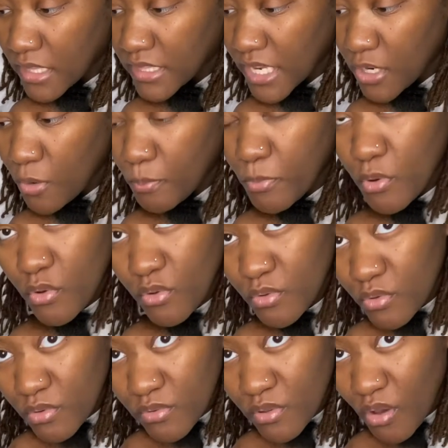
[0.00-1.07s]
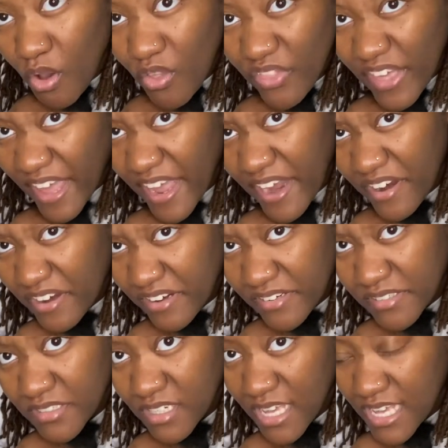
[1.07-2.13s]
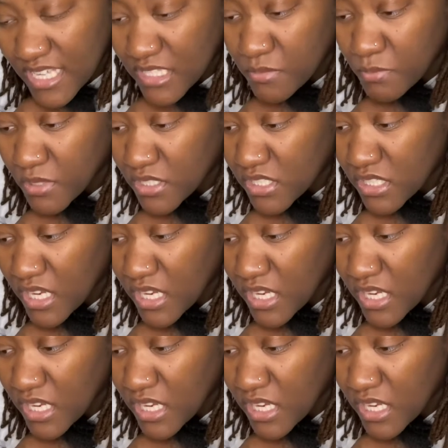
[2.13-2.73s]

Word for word: they don't pull on the hair as much